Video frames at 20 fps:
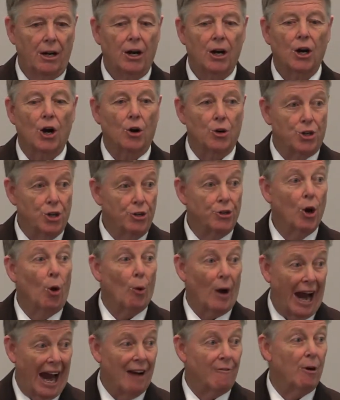Because you
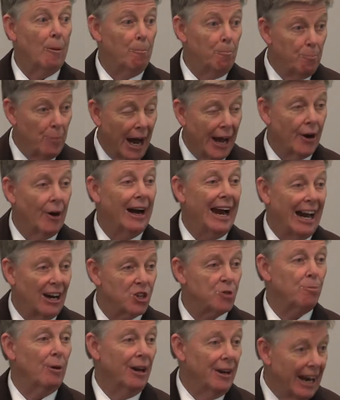don't have a better
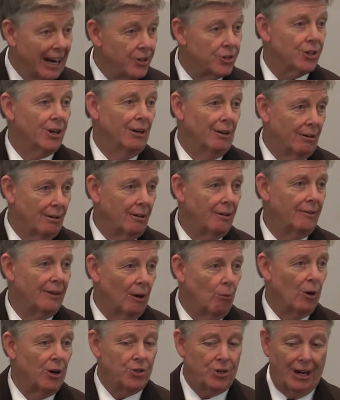explanation
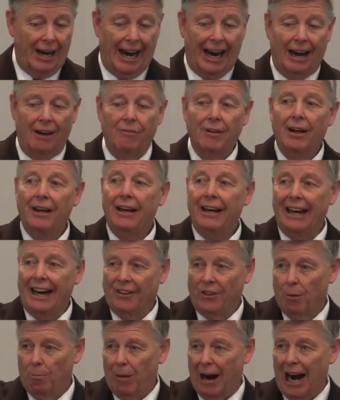than what you have in
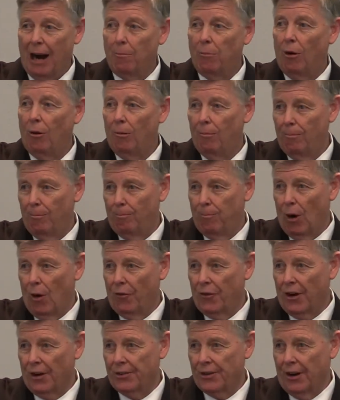the Bible,
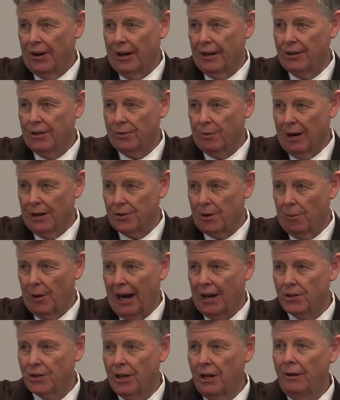both alternatives,
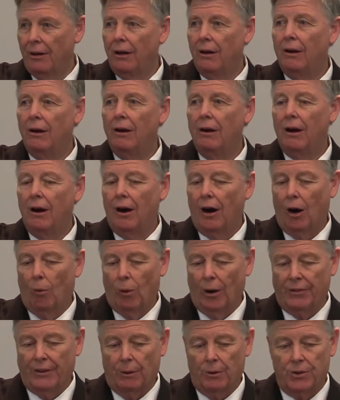resurrection or
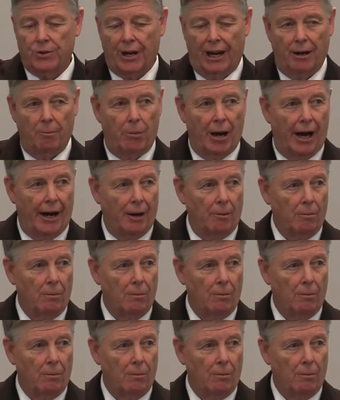what they were saying about him.